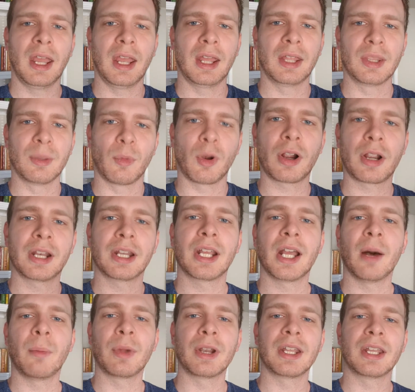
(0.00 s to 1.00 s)
and the marketing
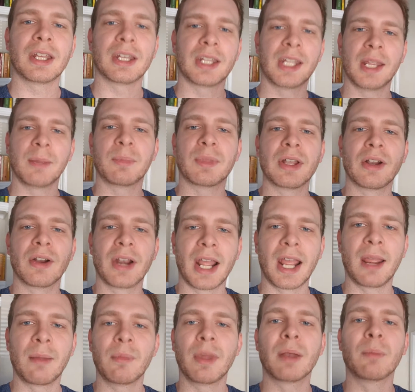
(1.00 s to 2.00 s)
company can keep their
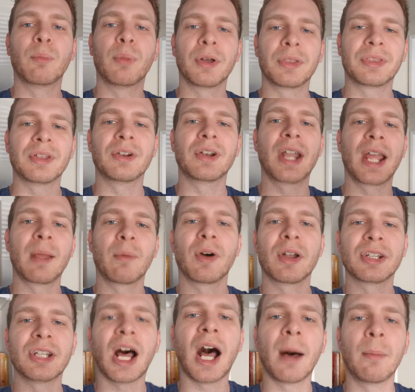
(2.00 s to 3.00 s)
name and put their name
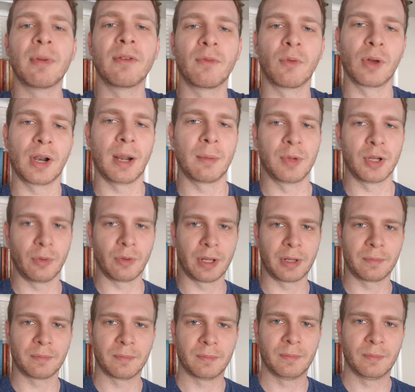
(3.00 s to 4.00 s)
on top of what I'm
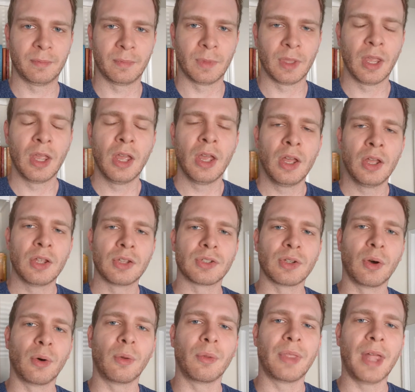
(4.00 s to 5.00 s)
doing.
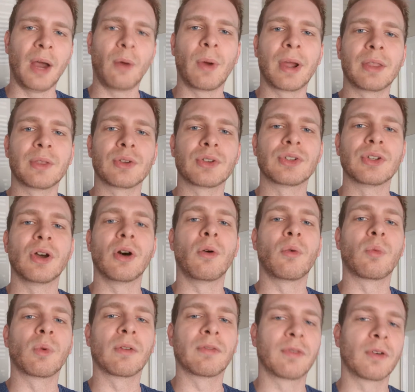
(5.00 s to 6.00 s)
So that way there's
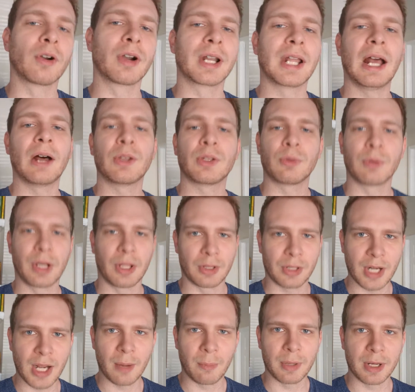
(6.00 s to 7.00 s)
no referring out to another
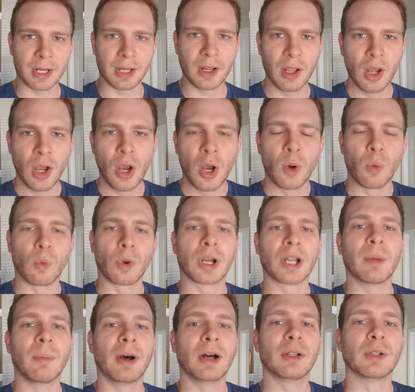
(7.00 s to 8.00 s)
company,
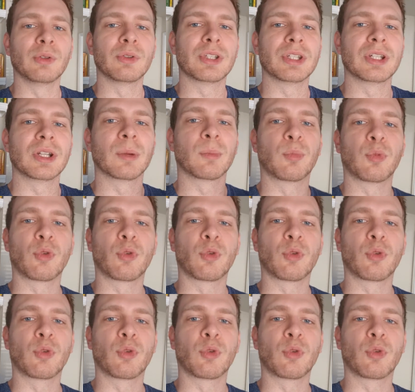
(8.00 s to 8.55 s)
worrying about losing your